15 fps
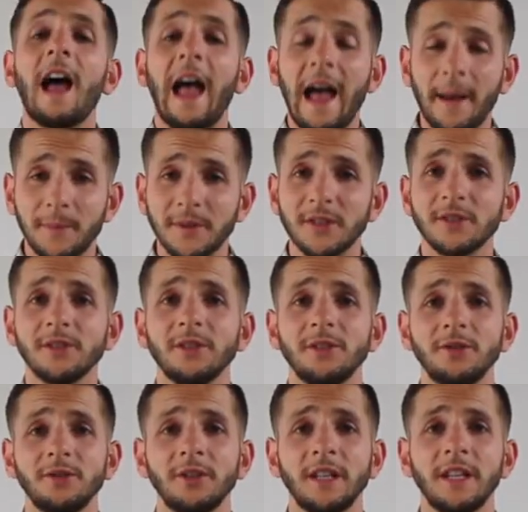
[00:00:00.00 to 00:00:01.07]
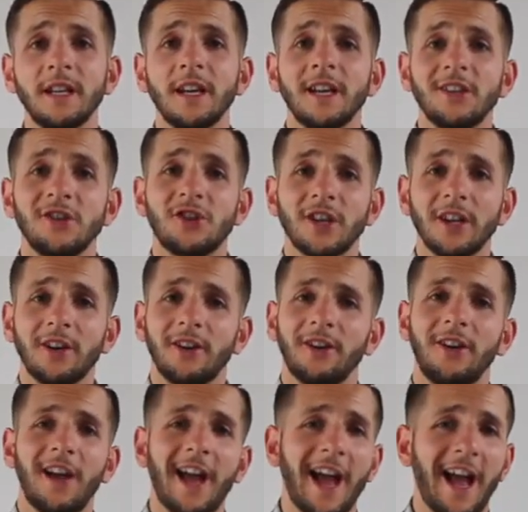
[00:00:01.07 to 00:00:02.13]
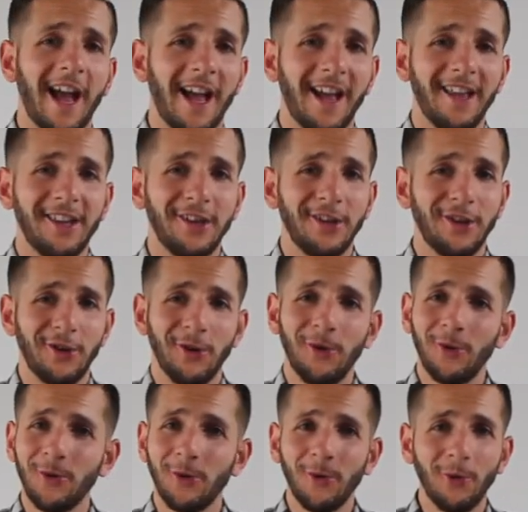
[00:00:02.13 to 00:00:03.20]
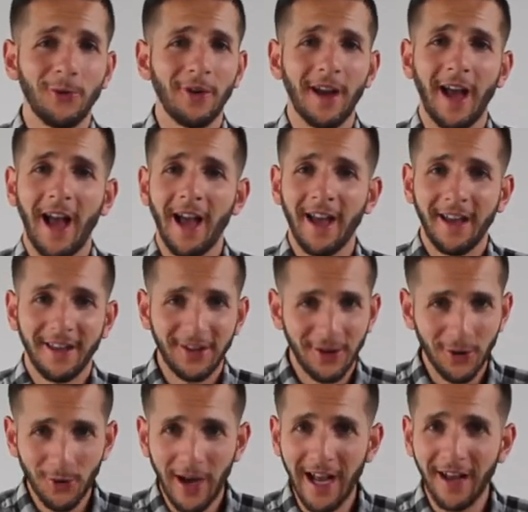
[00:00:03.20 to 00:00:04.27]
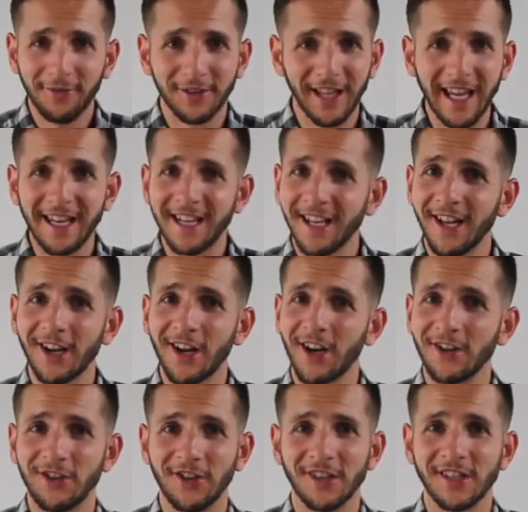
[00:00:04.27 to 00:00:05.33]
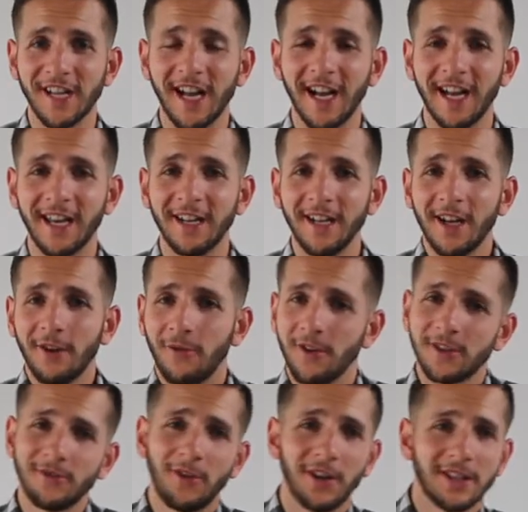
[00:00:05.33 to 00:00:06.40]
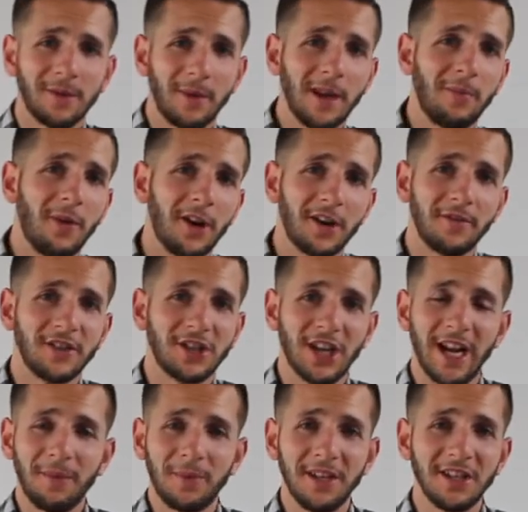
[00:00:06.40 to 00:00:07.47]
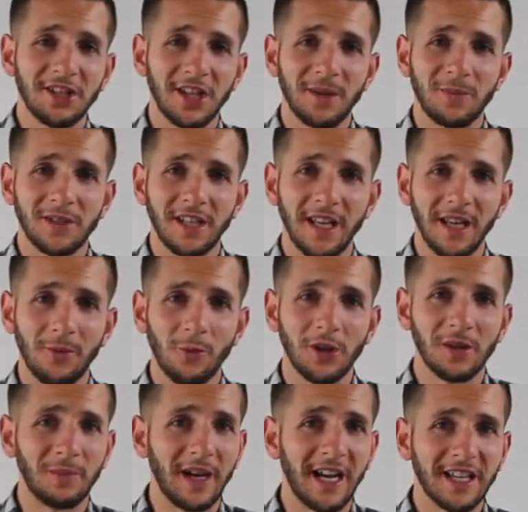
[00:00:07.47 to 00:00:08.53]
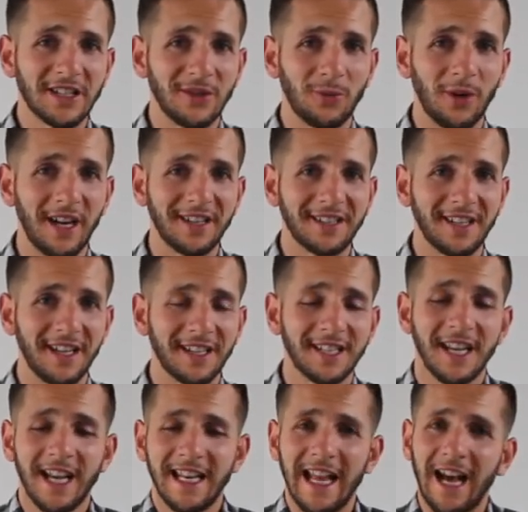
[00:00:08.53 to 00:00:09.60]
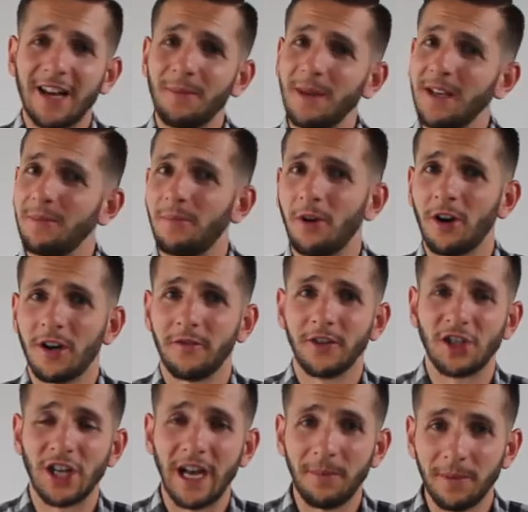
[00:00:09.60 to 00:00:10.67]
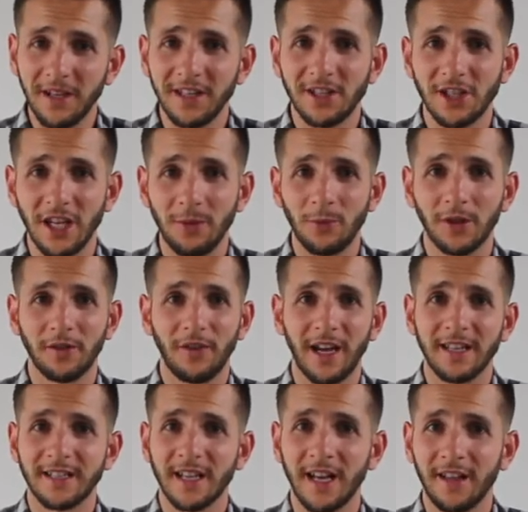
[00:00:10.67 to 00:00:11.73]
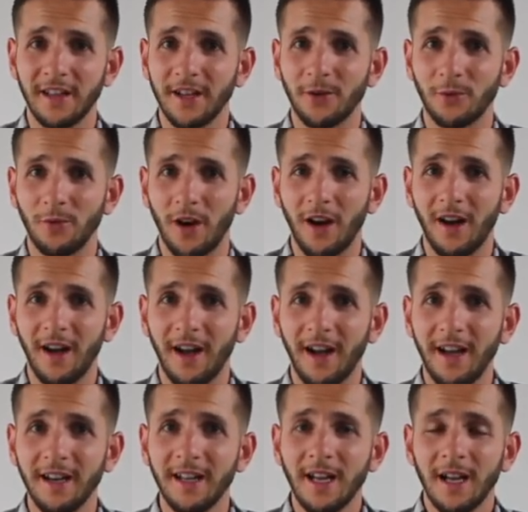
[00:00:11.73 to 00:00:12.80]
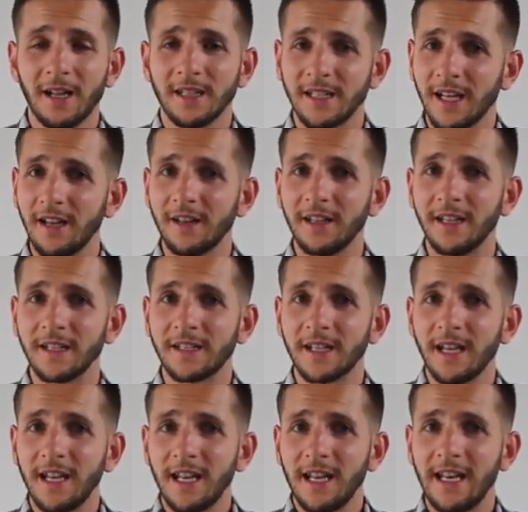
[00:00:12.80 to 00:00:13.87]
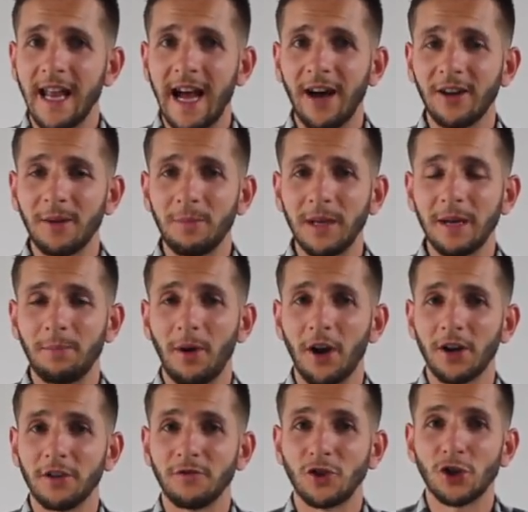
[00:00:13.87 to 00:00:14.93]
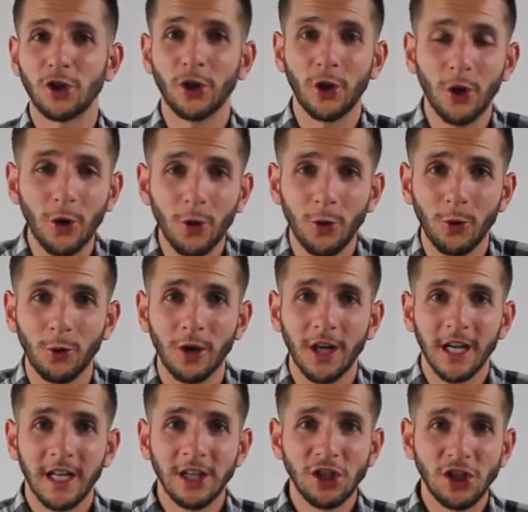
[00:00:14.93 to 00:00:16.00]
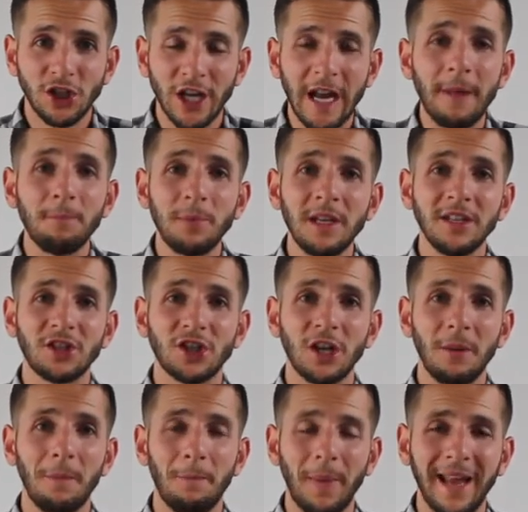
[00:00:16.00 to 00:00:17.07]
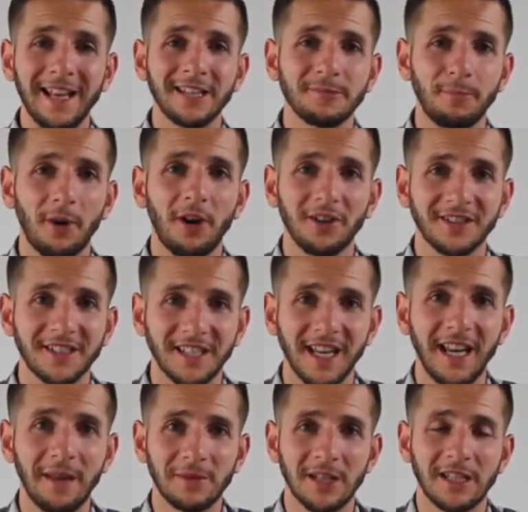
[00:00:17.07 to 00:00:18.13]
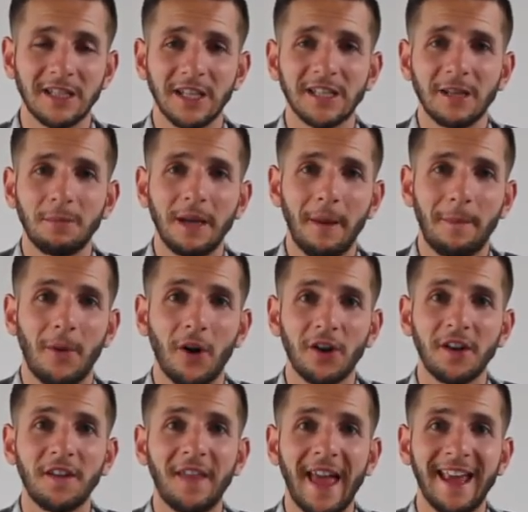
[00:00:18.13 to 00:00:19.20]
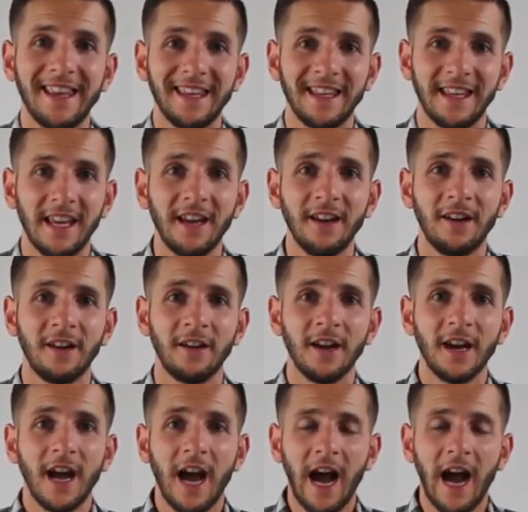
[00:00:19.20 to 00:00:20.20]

Absolutely, Jill. You uh, you have Lady Luck on your side. First of all, to be a part of a championship team with the Boston Red Sox, now to be a part of a championship with the Visalia Rawhide. Tell us, now to be a part of two championship baseball teams and just to be a part of that year.